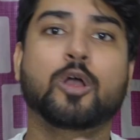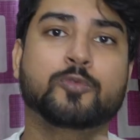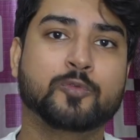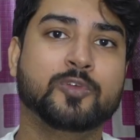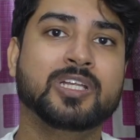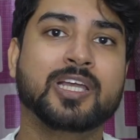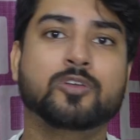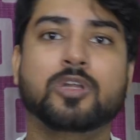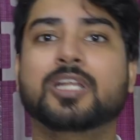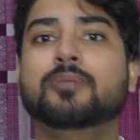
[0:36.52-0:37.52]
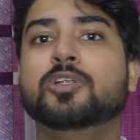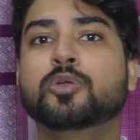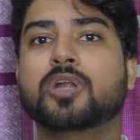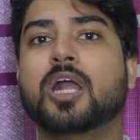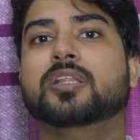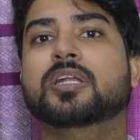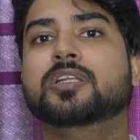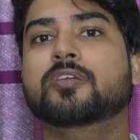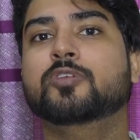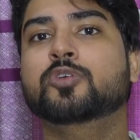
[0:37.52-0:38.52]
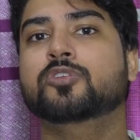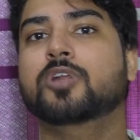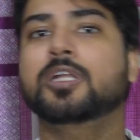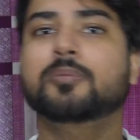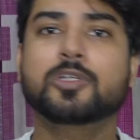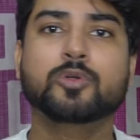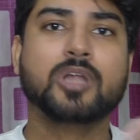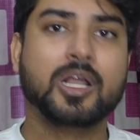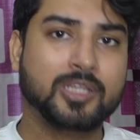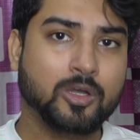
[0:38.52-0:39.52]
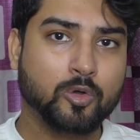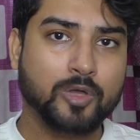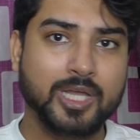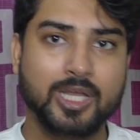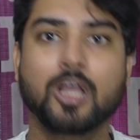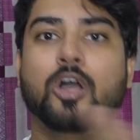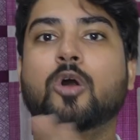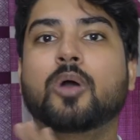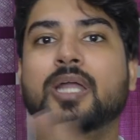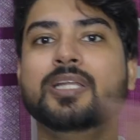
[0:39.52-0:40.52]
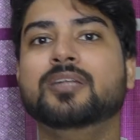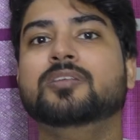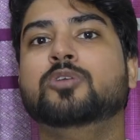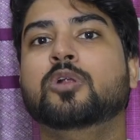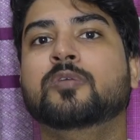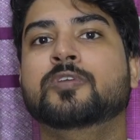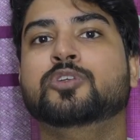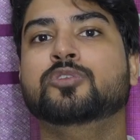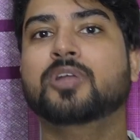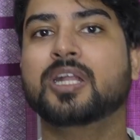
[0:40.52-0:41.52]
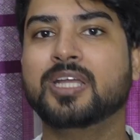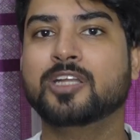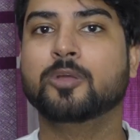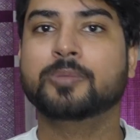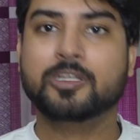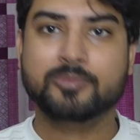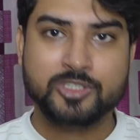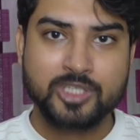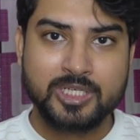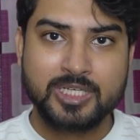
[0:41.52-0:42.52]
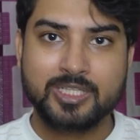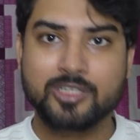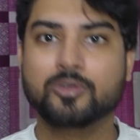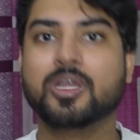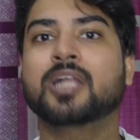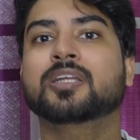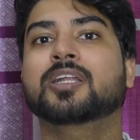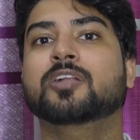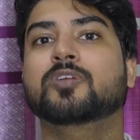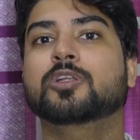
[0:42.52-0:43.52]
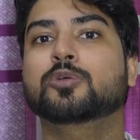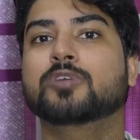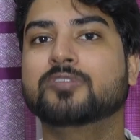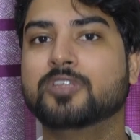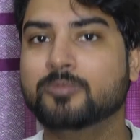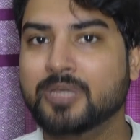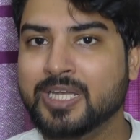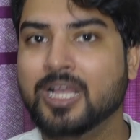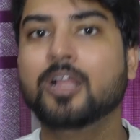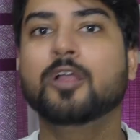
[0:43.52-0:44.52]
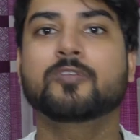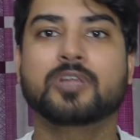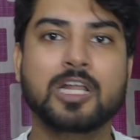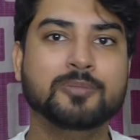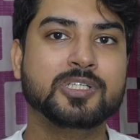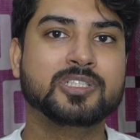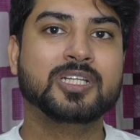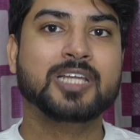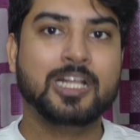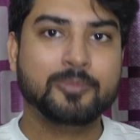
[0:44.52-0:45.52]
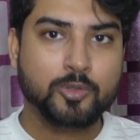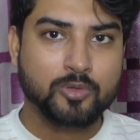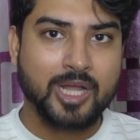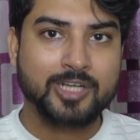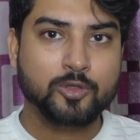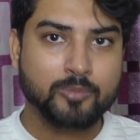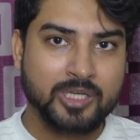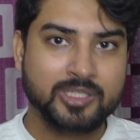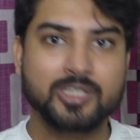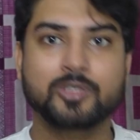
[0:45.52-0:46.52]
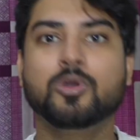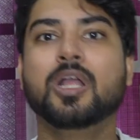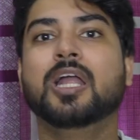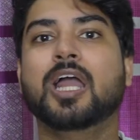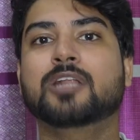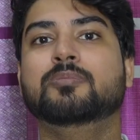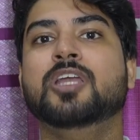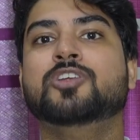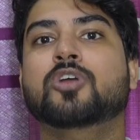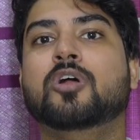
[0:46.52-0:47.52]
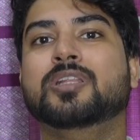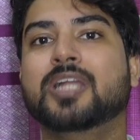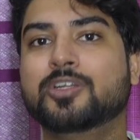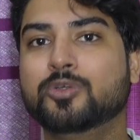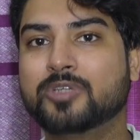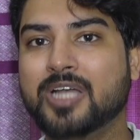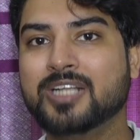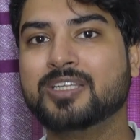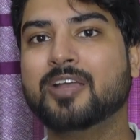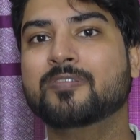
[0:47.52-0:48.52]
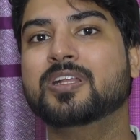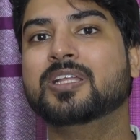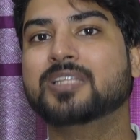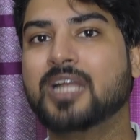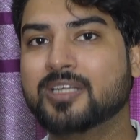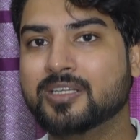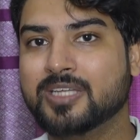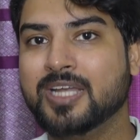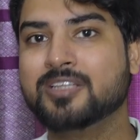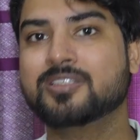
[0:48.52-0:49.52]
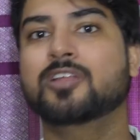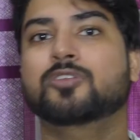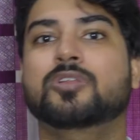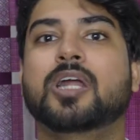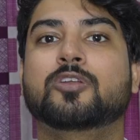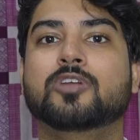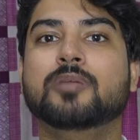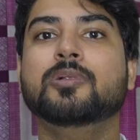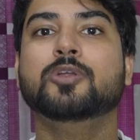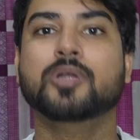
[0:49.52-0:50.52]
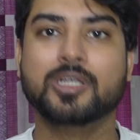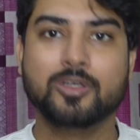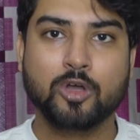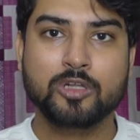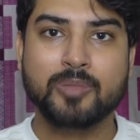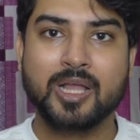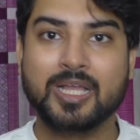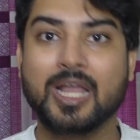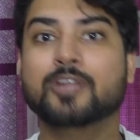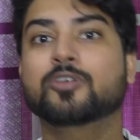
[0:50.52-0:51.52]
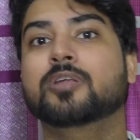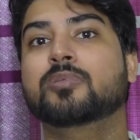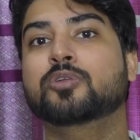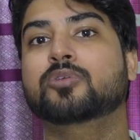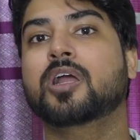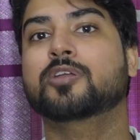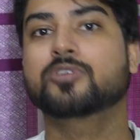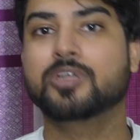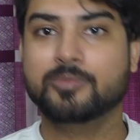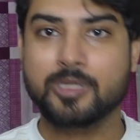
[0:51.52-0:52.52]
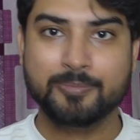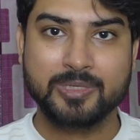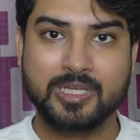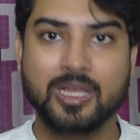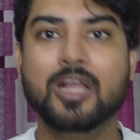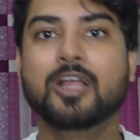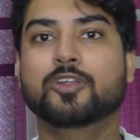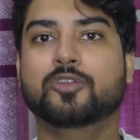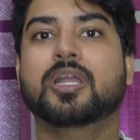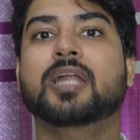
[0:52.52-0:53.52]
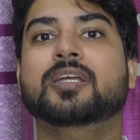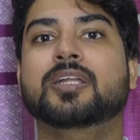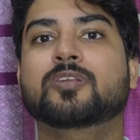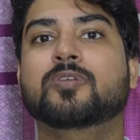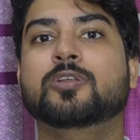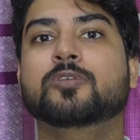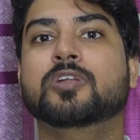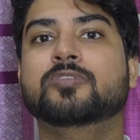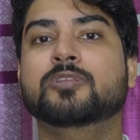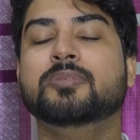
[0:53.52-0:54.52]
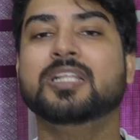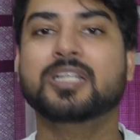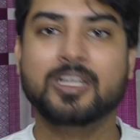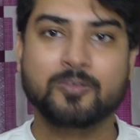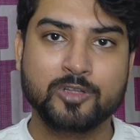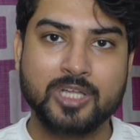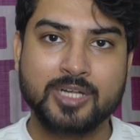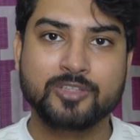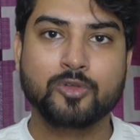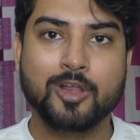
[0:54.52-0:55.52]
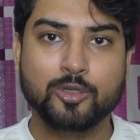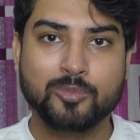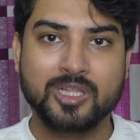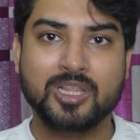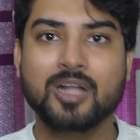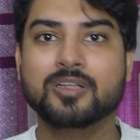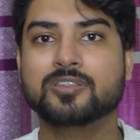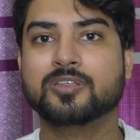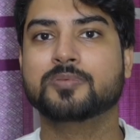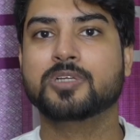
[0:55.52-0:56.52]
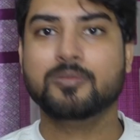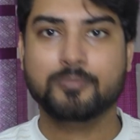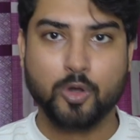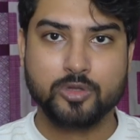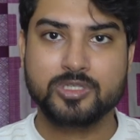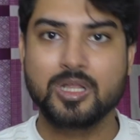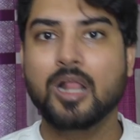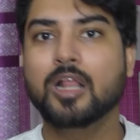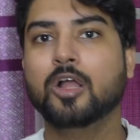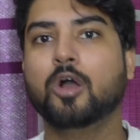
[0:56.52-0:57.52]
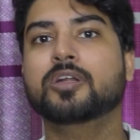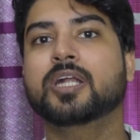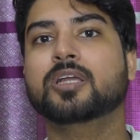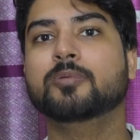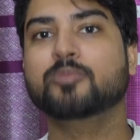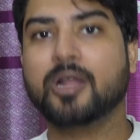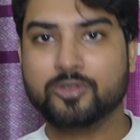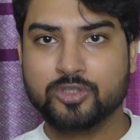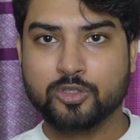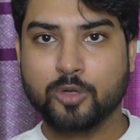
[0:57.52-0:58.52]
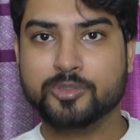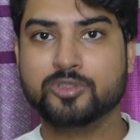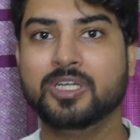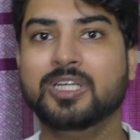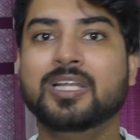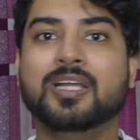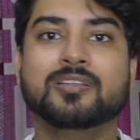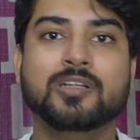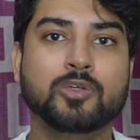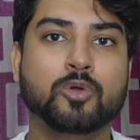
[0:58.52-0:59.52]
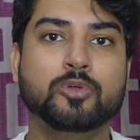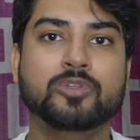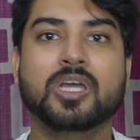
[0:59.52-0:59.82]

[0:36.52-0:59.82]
or if you feel like you're unable to crack the interviews, you're unable to crack the OA, or any other sort of issues you're getting in your placement journey, then you can connect one-to-one with me, where I'll personally help you, guide you, mentor you, and make sure that you get everything that it takes so that you're able to get a call back and you're able to crack your dream company. So you can connect one-to-one with me. The link for that is going to be in the description box. Alright, coming back to this opportunity, like I said, Odoo is